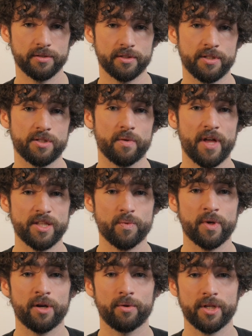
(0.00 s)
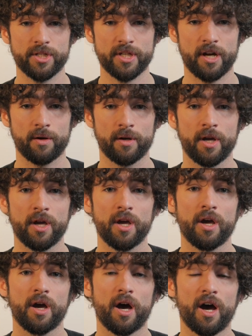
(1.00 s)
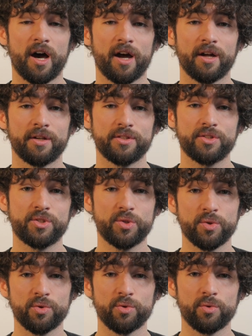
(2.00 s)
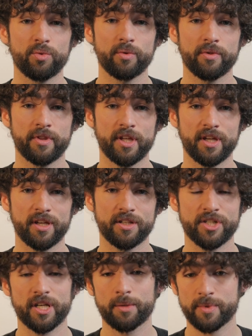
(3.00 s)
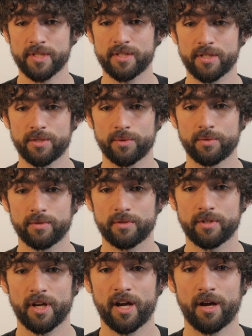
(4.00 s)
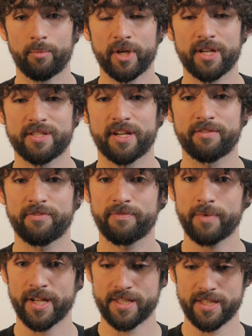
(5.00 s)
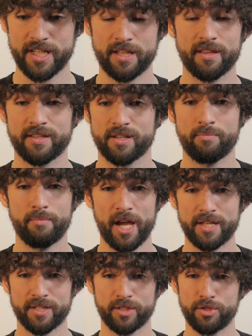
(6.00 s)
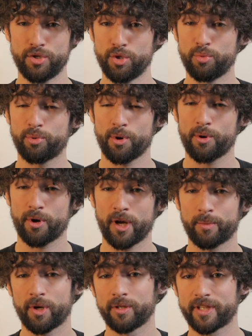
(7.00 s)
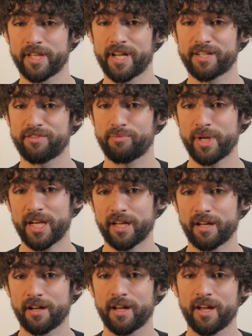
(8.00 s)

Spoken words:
And so that's when I reached out to the Jacobs Institute because I'd seen this amazing new program called Connective Media.